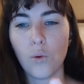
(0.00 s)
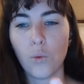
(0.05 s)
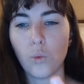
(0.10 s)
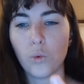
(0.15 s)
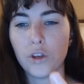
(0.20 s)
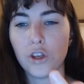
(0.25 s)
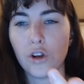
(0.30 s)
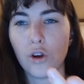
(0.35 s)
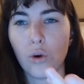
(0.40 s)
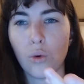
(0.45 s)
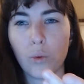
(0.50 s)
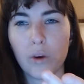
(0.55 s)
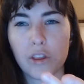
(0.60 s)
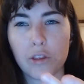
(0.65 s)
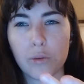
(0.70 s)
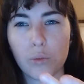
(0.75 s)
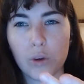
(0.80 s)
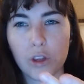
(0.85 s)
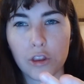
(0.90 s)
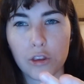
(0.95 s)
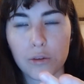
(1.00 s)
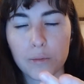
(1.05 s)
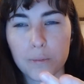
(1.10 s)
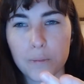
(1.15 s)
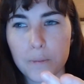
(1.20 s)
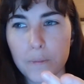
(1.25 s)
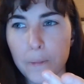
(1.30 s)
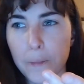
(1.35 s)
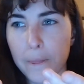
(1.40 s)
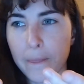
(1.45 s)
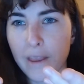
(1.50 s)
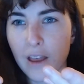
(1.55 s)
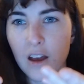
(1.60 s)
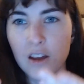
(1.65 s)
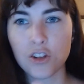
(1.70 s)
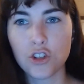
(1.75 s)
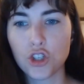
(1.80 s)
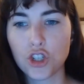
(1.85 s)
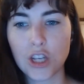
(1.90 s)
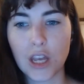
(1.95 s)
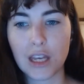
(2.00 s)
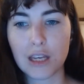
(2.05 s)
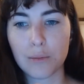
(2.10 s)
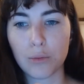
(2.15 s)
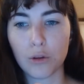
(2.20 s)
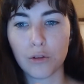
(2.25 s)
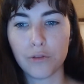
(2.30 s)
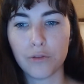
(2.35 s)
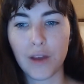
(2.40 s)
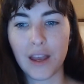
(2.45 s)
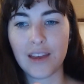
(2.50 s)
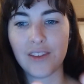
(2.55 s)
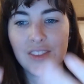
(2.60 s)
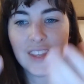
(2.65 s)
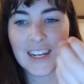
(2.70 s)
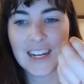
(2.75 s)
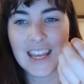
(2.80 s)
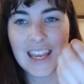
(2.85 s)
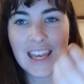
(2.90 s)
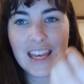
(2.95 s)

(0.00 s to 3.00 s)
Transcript: with unshakable faith in